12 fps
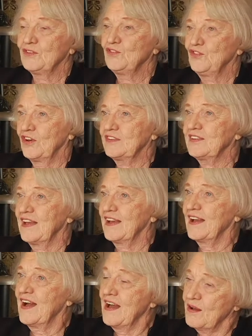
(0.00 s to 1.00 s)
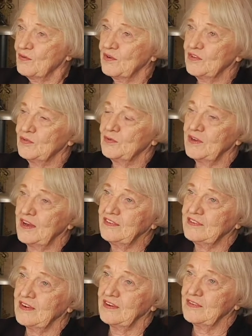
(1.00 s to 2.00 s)
just like I was when I
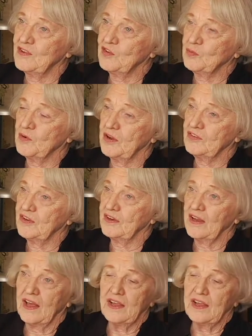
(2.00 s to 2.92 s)
started this project,